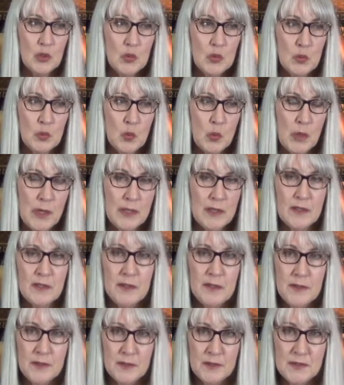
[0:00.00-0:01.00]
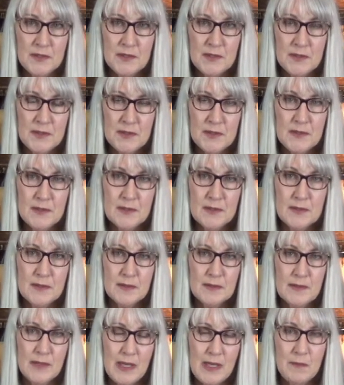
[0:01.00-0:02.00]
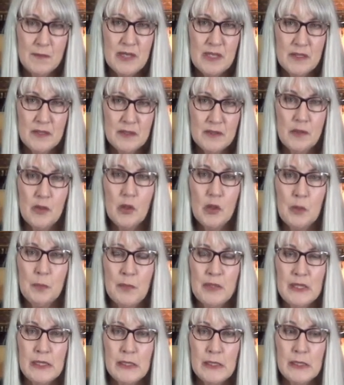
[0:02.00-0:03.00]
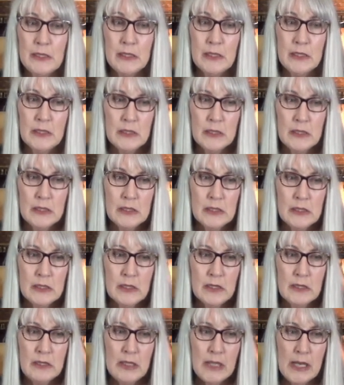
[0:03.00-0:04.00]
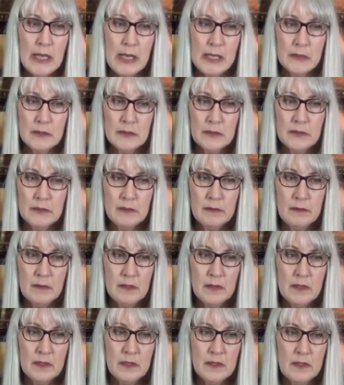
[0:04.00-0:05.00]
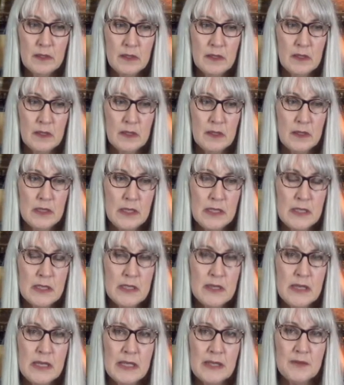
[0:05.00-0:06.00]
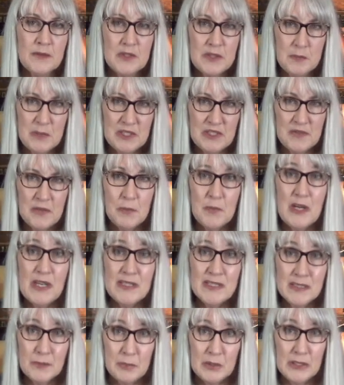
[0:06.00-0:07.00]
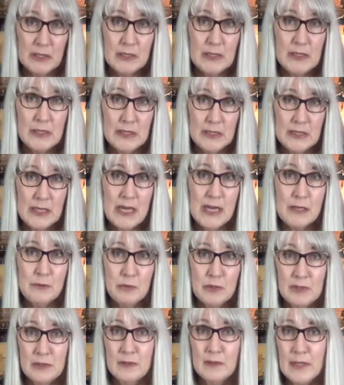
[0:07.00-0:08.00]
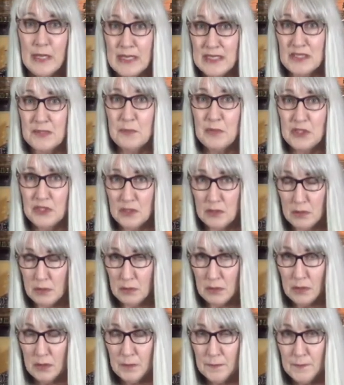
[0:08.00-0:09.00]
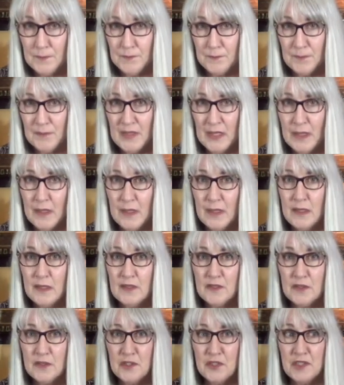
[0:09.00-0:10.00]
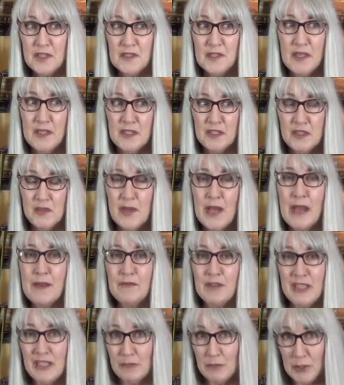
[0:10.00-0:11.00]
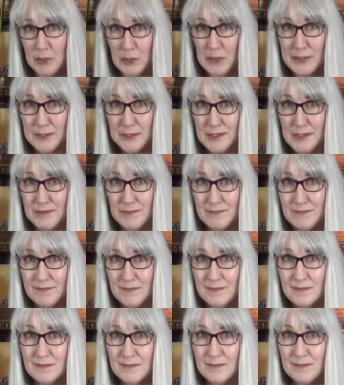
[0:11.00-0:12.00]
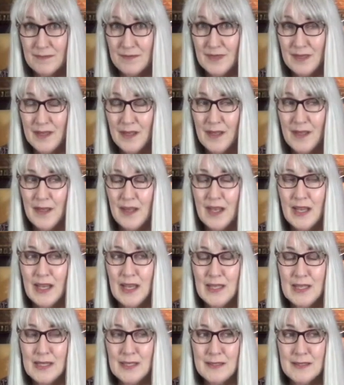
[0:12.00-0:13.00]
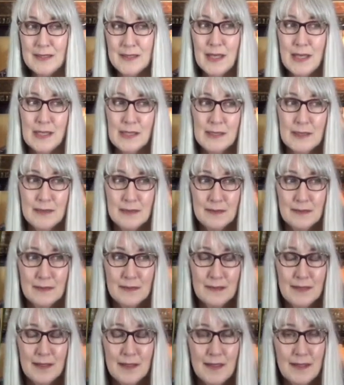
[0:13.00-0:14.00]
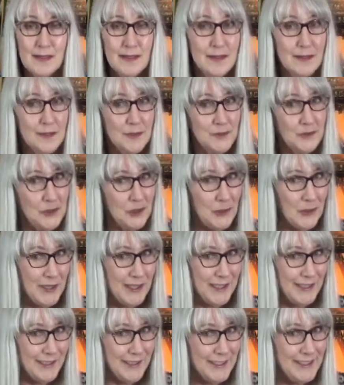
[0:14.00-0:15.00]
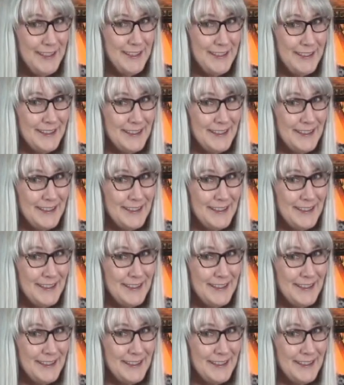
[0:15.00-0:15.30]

one of the nurses came in and told me that they didn't think there's much of a possibility that I would last much longer. So she said, do you have any requests? And I said, jokingly,